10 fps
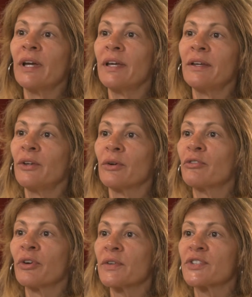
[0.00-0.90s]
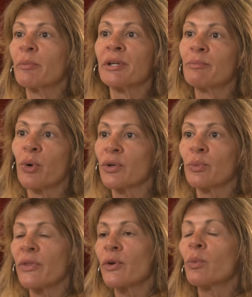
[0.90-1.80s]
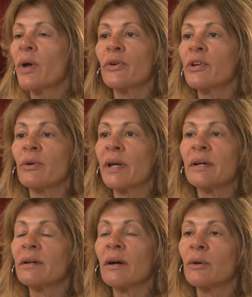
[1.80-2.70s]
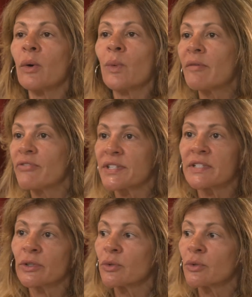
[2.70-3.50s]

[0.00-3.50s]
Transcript: you're in front of someone important, whether you're at a web festival